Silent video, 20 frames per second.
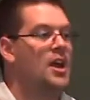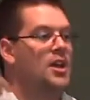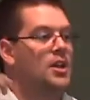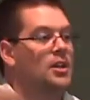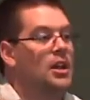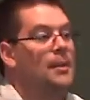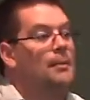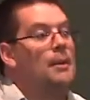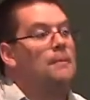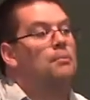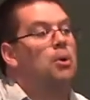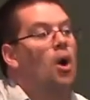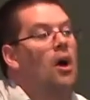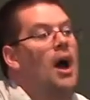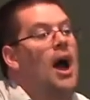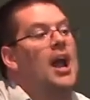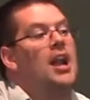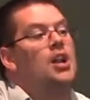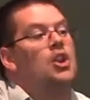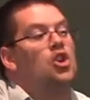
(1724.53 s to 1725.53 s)
Let me put
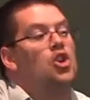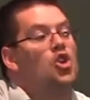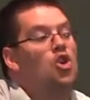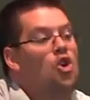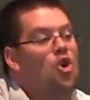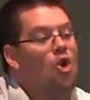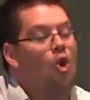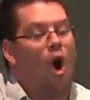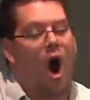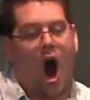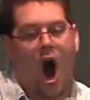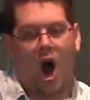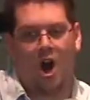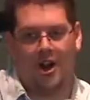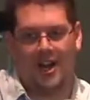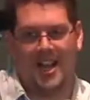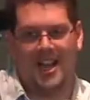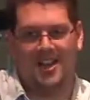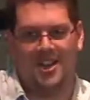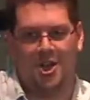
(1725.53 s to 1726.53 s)
a new heart
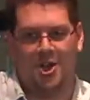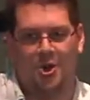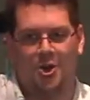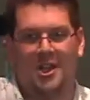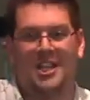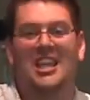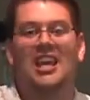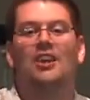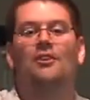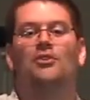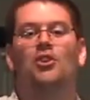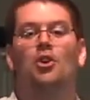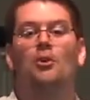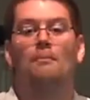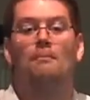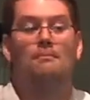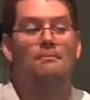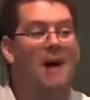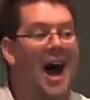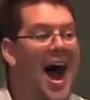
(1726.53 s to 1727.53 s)
in you, give you
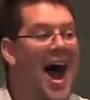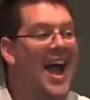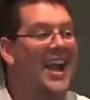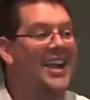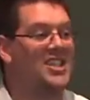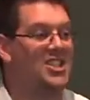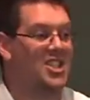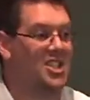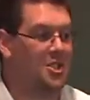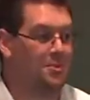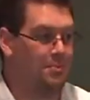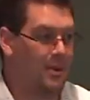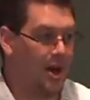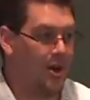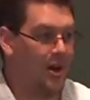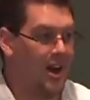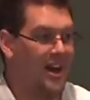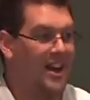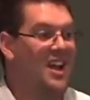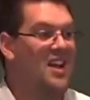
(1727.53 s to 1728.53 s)
my
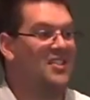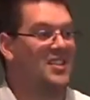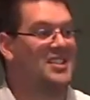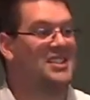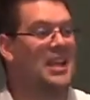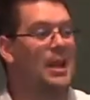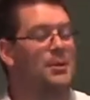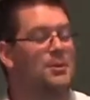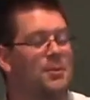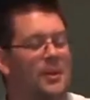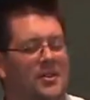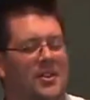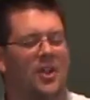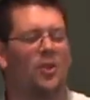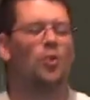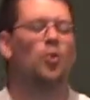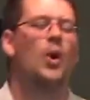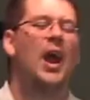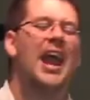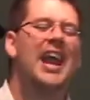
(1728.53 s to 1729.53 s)
Spirit, the same Spirit
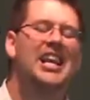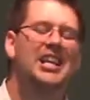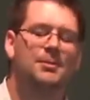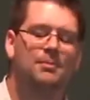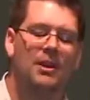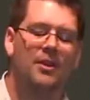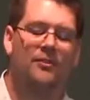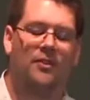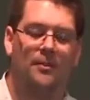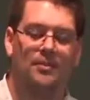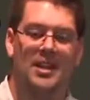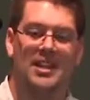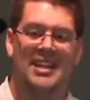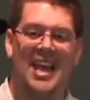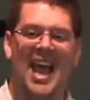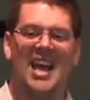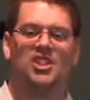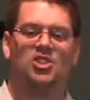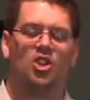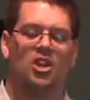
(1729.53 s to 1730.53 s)
that raised me from the
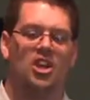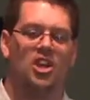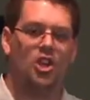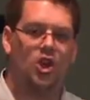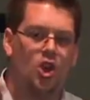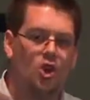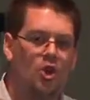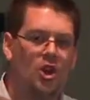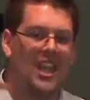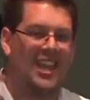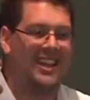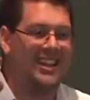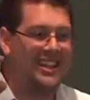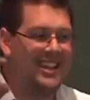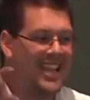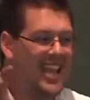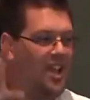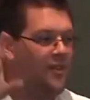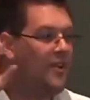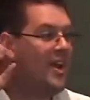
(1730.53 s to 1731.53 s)
dead, so that you can
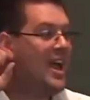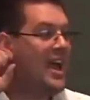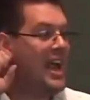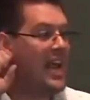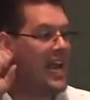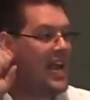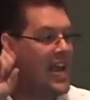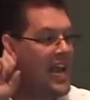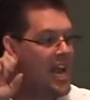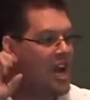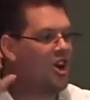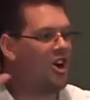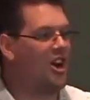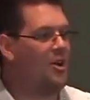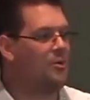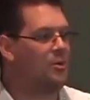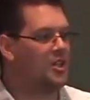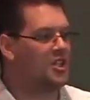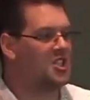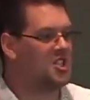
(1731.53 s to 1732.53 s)
live here and
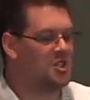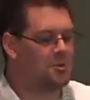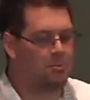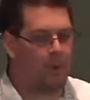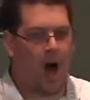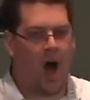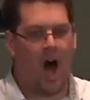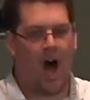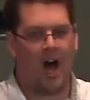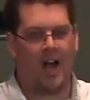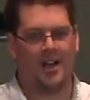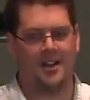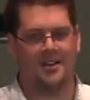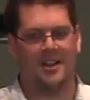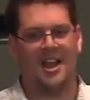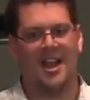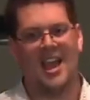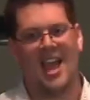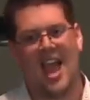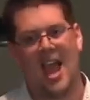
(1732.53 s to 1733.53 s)
respond
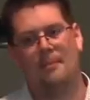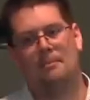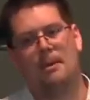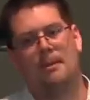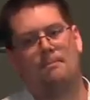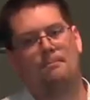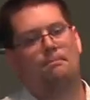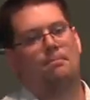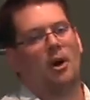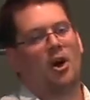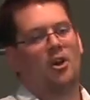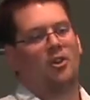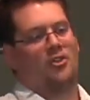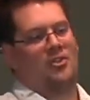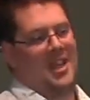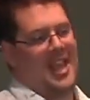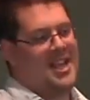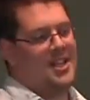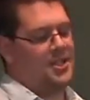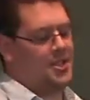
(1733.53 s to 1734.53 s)
and be birthed
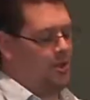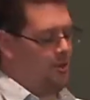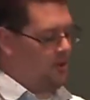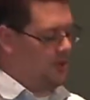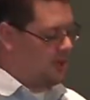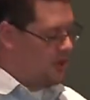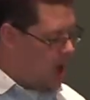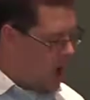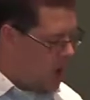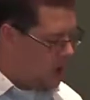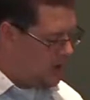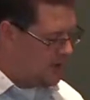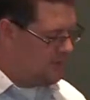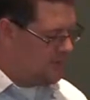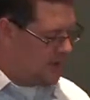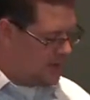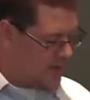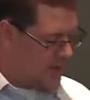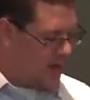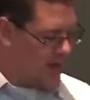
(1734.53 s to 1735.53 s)
into the calling
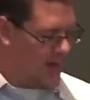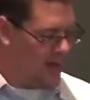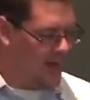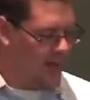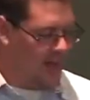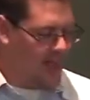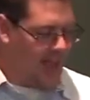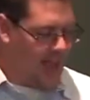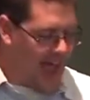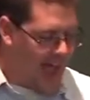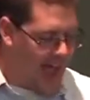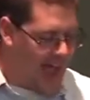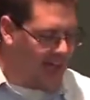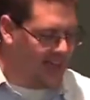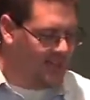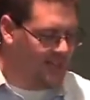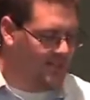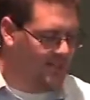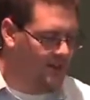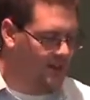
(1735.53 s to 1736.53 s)
that God
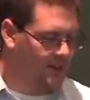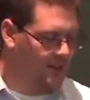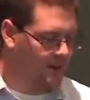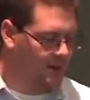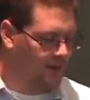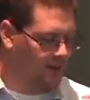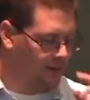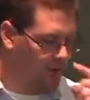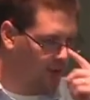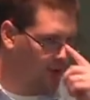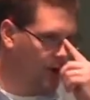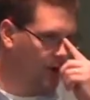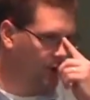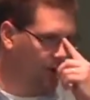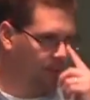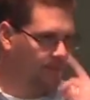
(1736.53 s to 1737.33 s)
has for you.